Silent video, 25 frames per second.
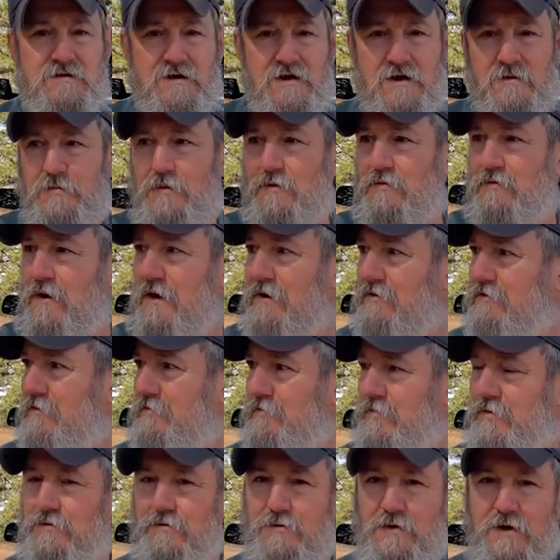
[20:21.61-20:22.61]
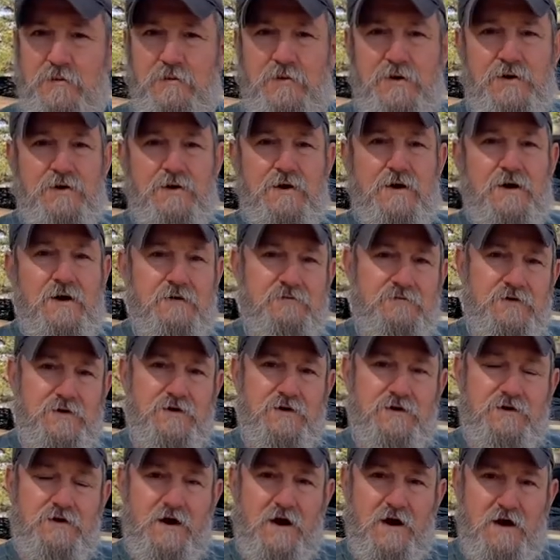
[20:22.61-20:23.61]
up around the perimeter of your
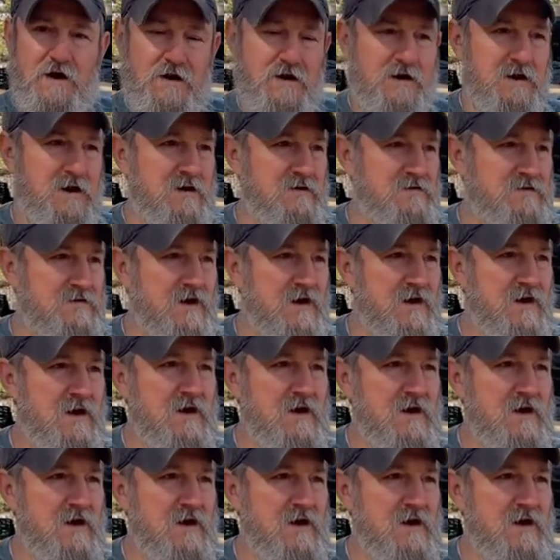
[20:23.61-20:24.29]
colonies.